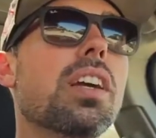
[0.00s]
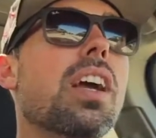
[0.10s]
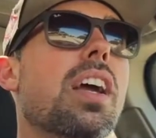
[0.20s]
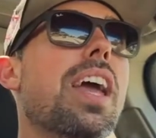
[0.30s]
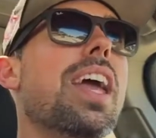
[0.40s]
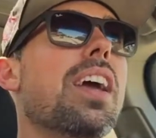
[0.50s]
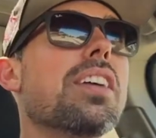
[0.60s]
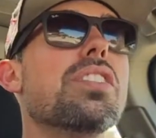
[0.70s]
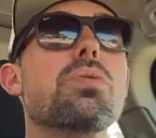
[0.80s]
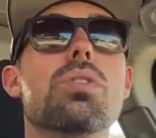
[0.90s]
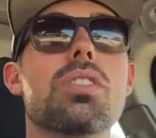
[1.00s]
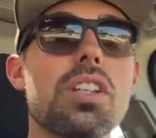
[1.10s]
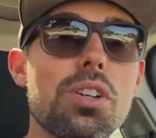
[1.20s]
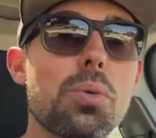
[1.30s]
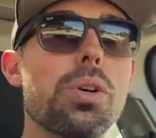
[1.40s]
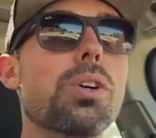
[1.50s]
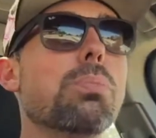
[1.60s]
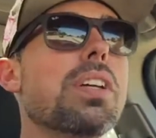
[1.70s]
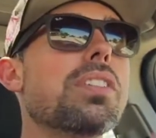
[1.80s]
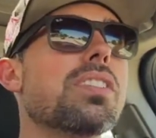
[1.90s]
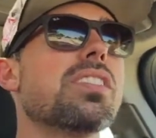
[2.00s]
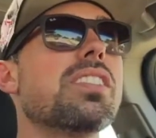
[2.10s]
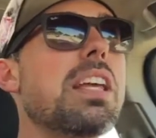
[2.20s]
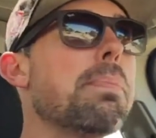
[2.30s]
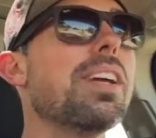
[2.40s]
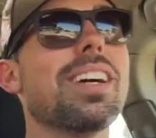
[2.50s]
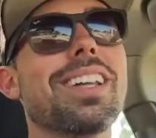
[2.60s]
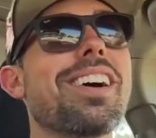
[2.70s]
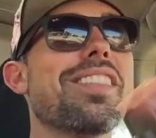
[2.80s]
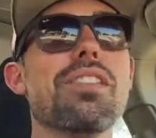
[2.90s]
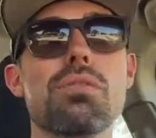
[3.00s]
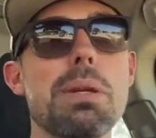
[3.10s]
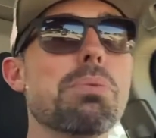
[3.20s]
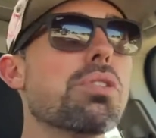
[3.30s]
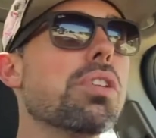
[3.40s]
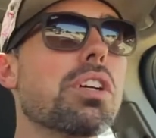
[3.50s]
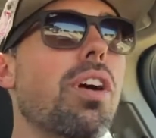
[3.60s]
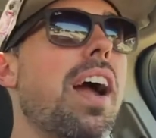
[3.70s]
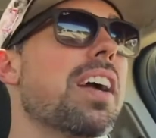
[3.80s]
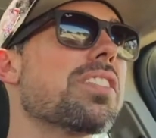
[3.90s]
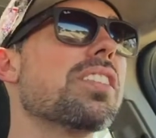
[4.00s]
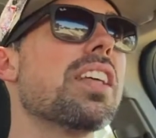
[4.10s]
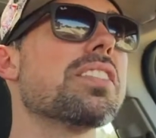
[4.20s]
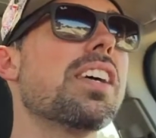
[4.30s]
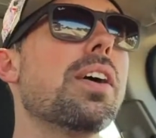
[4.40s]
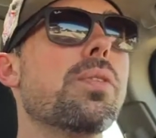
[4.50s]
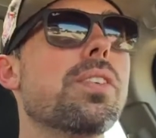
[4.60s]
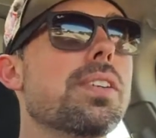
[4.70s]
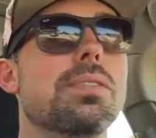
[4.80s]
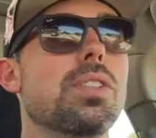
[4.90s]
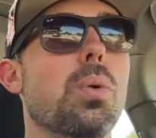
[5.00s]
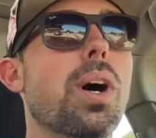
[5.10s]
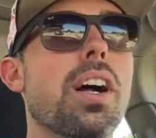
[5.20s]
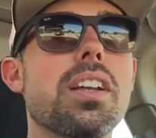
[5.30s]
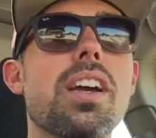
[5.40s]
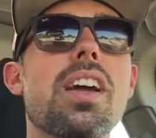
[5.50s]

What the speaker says: and you still will be seeping a lot of those people through the cracks, and that's not what you want.